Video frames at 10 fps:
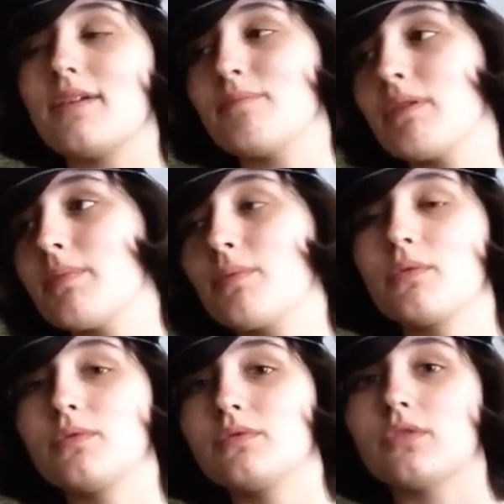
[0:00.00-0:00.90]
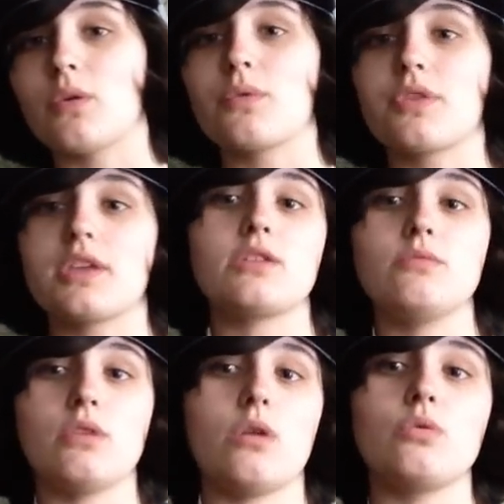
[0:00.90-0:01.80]
people don't think you
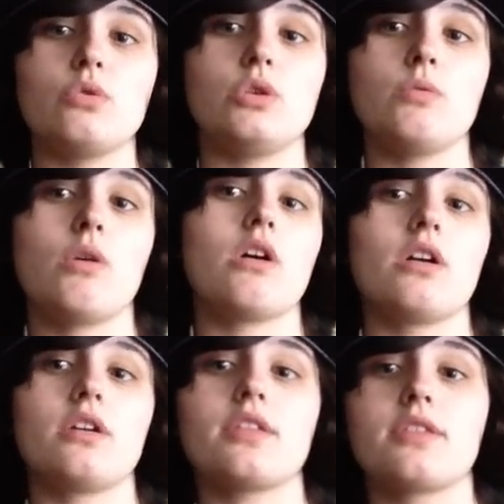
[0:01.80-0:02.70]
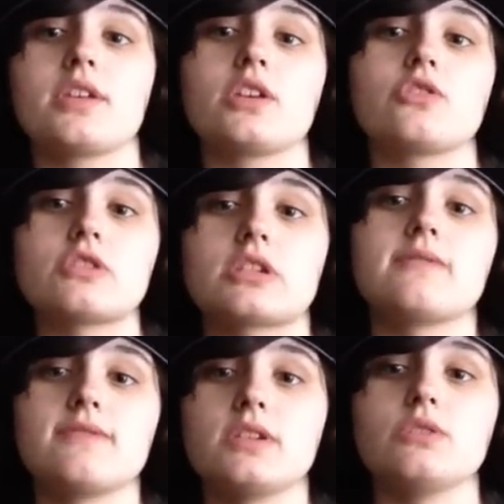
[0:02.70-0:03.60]
know who you are. They think you're just
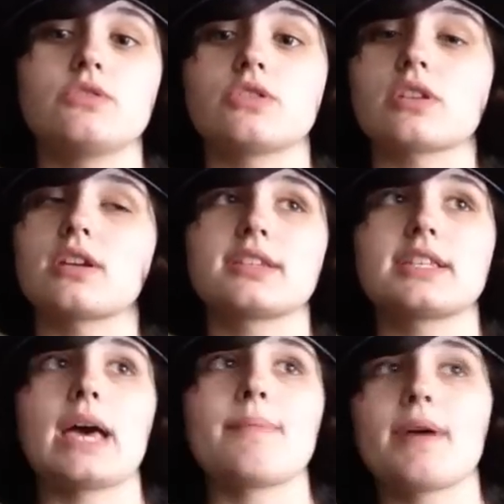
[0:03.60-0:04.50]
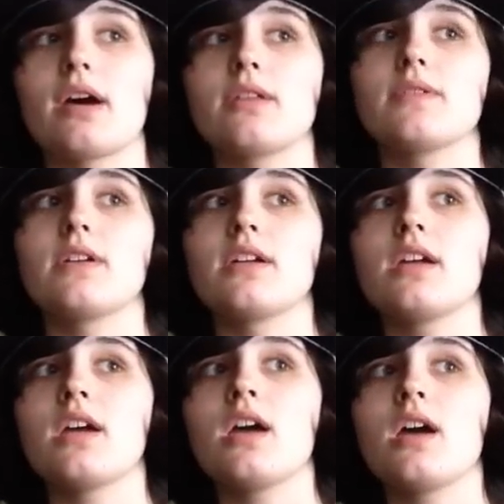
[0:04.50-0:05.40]
confused, you're going to snap out of it.
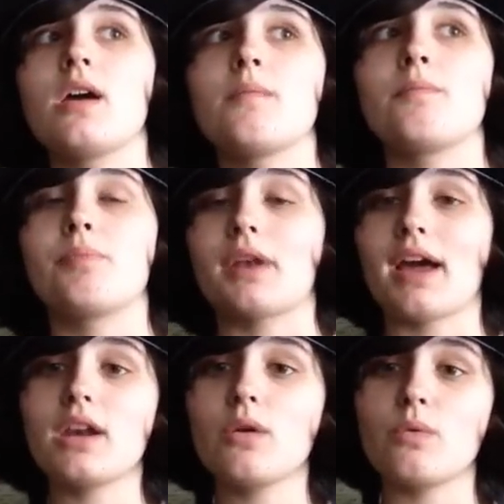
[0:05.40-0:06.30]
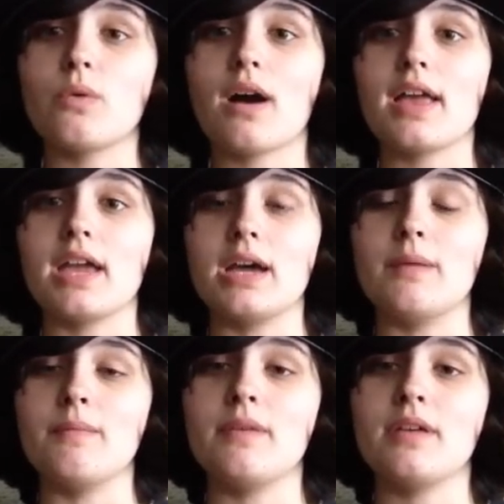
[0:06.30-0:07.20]
But I know who I
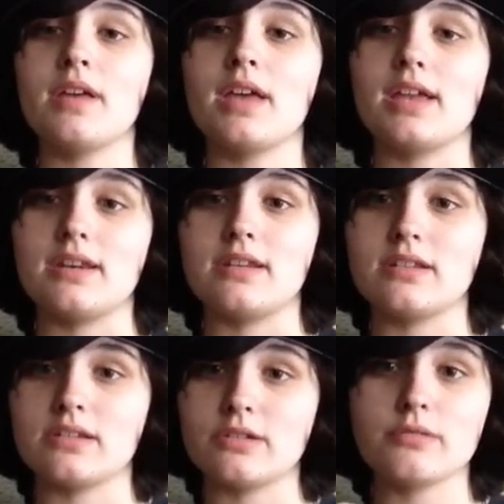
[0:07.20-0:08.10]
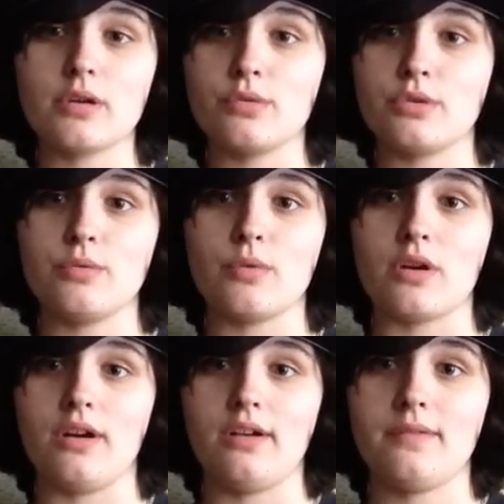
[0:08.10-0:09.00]
am, and you know who you
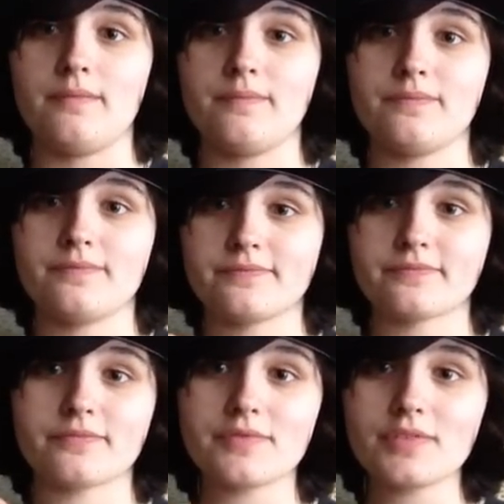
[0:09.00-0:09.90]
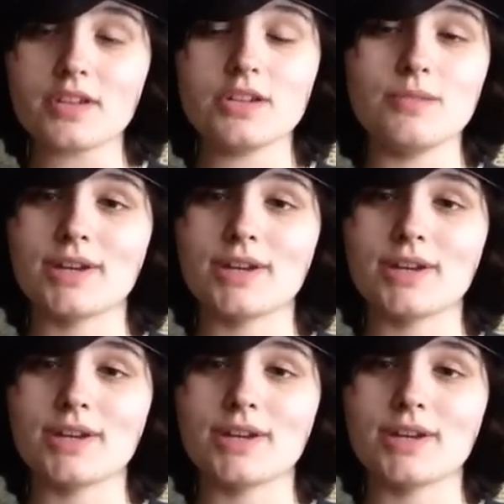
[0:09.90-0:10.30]
are, no